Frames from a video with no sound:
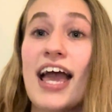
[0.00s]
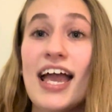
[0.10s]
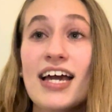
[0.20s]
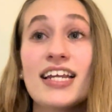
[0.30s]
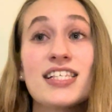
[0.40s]

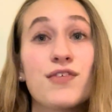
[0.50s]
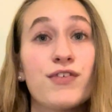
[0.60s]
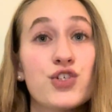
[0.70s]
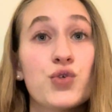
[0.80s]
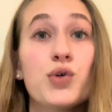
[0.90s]
and is a
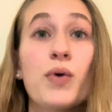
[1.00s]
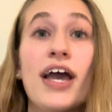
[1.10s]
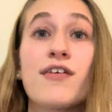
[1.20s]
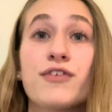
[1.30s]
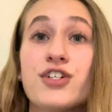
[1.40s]
visual
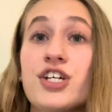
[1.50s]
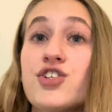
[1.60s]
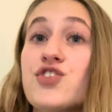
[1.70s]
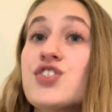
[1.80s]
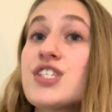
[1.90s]
way for
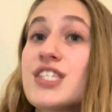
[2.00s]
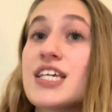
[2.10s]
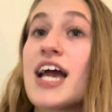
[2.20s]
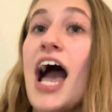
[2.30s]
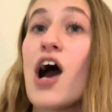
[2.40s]
teachers to
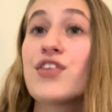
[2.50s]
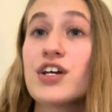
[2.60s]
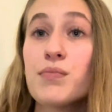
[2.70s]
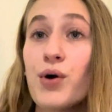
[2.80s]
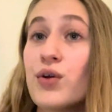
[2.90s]
see how the
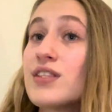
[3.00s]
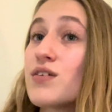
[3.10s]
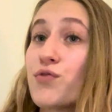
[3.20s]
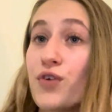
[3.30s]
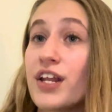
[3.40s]
components
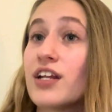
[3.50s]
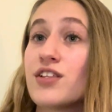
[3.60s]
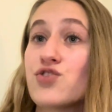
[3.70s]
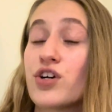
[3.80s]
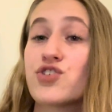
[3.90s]
of reading
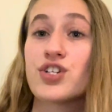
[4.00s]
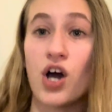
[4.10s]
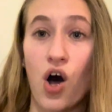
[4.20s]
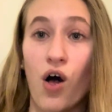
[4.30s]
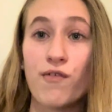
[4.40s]
instruction
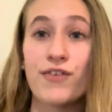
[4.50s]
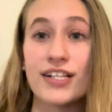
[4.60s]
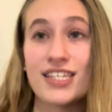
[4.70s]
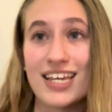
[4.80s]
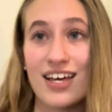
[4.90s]
all fit
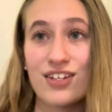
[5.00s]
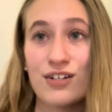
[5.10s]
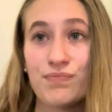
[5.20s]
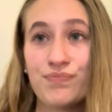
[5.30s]
together.